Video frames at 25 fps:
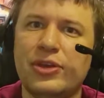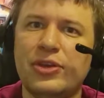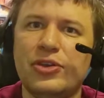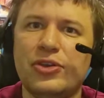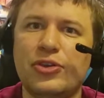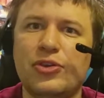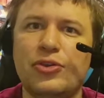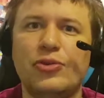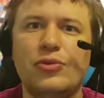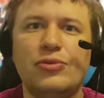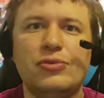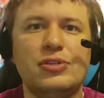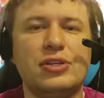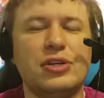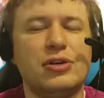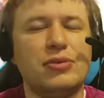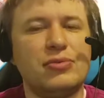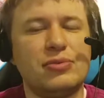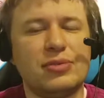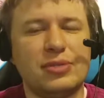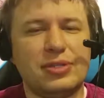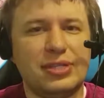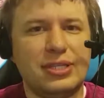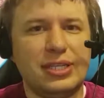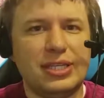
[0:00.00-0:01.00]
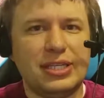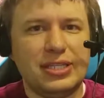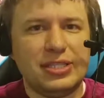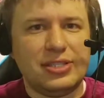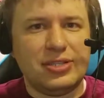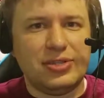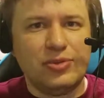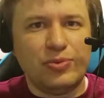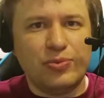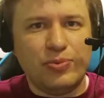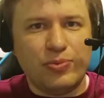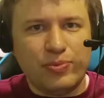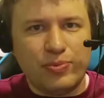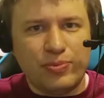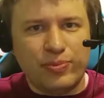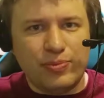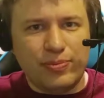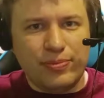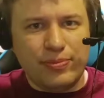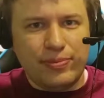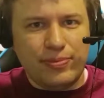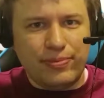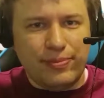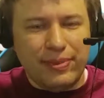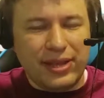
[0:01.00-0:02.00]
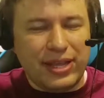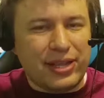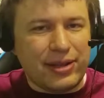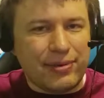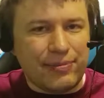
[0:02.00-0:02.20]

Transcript: You don't need to make